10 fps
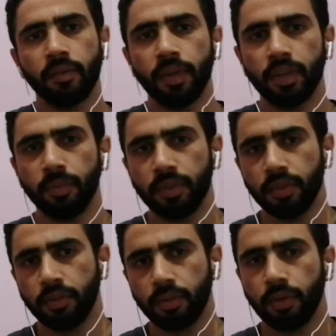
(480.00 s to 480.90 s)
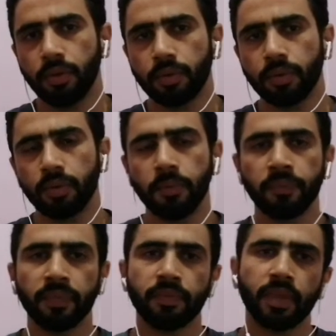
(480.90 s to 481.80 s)
First method to go through
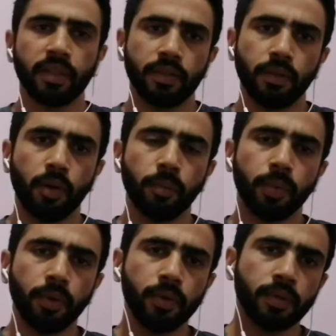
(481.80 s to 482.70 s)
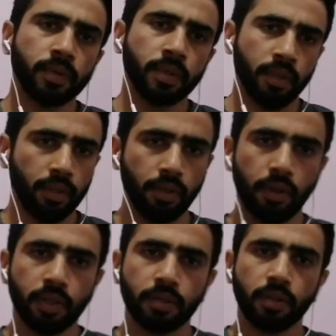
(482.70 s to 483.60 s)
is onPause,
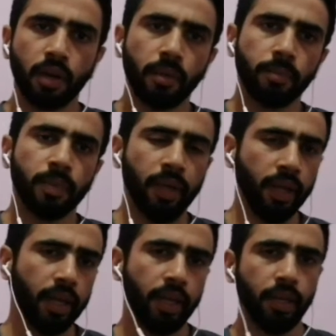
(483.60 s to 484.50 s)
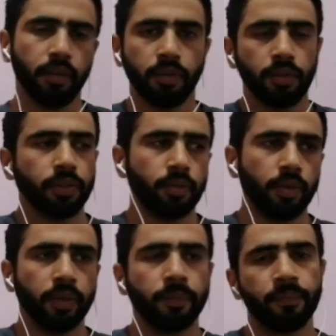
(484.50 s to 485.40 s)
onStop, and onDestroy.
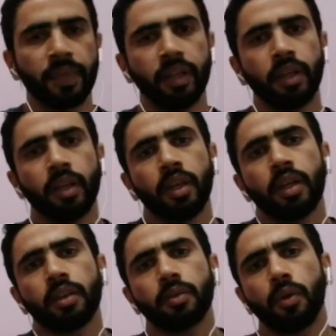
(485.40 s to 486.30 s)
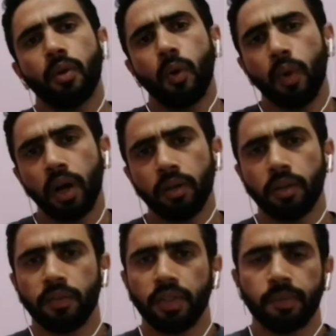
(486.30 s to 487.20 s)
So why all
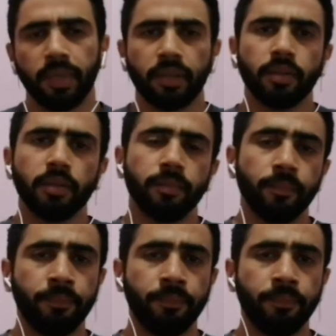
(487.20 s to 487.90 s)
this method?